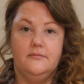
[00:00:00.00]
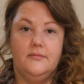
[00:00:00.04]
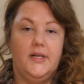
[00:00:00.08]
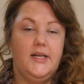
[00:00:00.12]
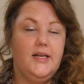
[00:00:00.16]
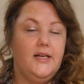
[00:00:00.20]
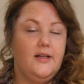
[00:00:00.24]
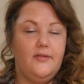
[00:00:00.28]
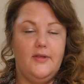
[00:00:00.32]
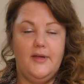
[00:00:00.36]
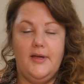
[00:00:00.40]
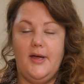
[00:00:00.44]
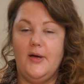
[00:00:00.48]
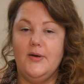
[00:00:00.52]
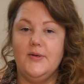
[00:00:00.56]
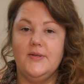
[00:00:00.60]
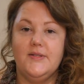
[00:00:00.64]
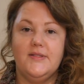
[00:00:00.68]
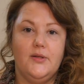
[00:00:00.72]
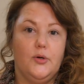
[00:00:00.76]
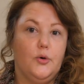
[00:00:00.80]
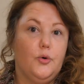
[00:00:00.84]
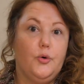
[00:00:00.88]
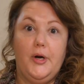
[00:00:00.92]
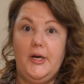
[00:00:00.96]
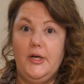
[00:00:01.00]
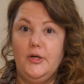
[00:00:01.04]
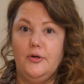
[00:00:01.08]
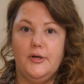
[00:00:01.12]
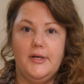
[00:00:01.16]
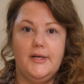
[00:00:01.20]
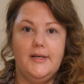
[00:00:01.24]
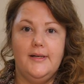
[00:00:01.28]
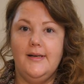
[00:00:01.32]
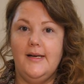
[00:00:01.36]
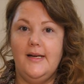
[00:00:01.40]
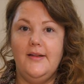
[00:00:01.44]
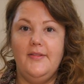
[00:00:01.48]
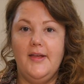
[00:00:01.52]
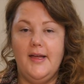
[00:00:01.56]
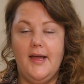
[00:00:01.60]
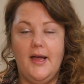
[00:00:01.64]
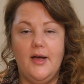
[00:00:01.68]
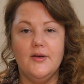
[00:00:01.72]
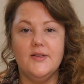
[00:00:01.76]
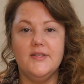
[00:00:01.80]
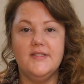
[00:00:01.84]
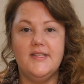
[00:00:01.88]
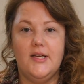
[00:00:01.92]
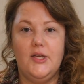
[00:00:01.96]
anything else, the greenery, anything
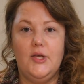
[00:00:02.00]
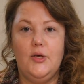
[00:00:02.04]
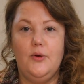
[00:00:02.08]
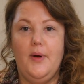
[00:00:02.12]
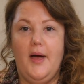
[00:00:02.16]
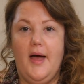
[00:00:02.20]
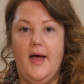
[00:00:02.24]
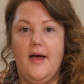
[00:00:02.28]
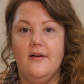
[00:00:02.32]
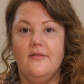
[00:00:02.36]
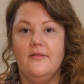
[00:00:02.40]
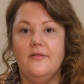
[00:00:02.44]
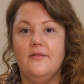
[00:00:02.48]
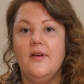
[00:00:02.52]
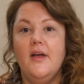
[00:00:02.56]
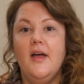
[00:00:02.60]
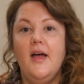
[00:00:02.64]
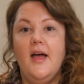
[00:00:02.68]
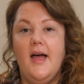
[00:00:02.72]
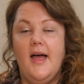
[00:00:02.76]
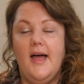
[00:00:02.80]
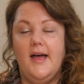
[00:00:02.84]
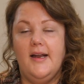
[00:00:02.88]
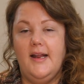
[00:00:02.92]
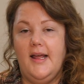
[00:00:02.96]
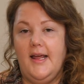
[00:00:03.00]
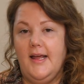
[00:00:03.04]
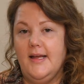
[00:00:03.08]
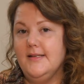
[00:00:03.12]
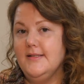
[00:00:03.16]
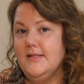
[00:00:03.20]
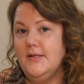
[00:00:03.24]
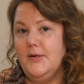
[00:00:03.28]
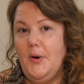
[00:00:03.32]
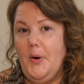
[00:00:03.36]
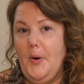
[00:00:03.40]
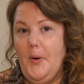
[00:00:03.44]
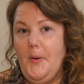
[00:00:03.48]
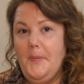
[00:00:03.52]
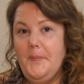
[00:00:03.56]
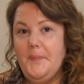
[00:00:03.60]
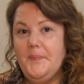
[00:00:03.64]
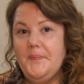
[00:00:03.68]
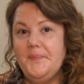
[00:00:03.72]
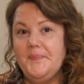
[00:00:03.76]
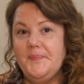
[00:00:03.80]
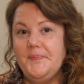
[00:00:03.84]
else that you have at hand at home.